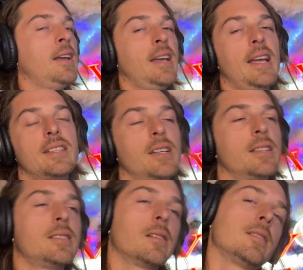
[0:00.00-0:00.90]
It's going to
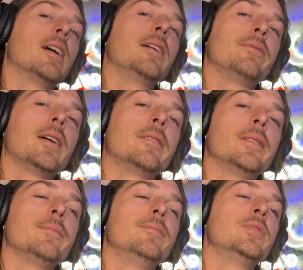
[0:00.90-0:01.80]
suck the life out of it.
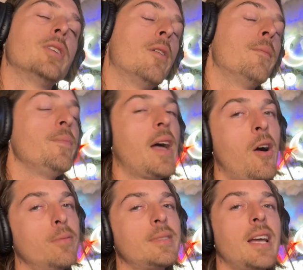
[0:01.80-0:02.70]
So I
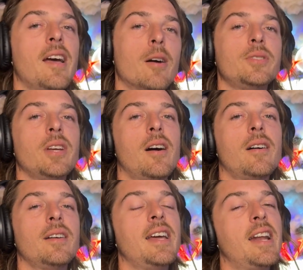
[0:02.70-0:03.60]
hope that helps y'all,
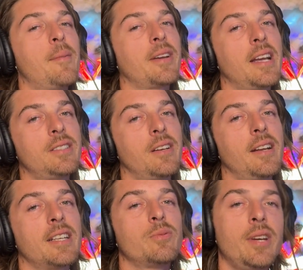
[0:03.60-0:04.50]
and I'm going to catch y'all
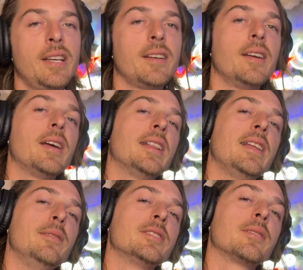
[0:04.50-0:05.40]
next week.
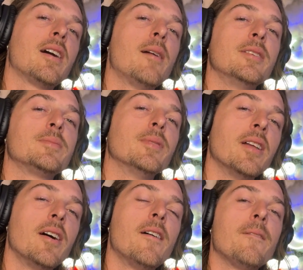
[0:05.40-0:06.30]
Leave me some comments
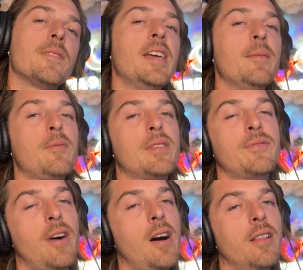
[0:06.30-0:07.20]
below. Hit me with a
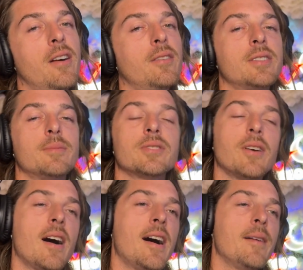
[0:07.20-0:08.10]
follow,
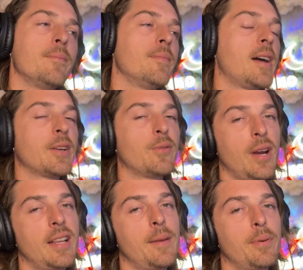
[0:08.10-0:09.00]
subscribe. I
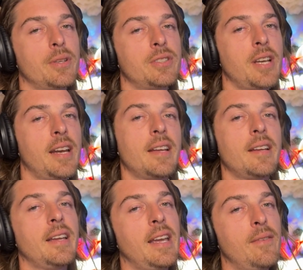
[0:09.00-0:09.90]
greatly appreciate it.
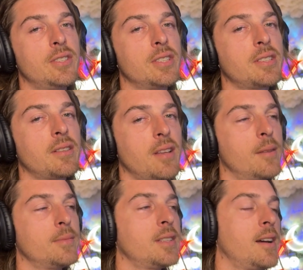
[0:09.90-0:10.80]
Even just a
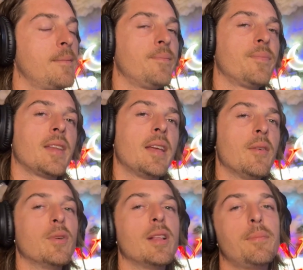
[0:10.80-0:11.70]
thumbs up.
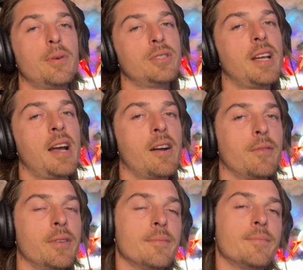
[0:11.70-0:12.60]
Really push the
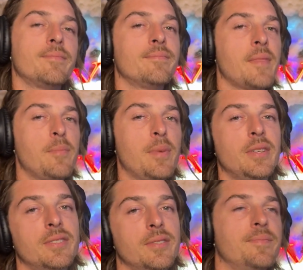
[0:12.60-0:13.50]
algorithm. Peace.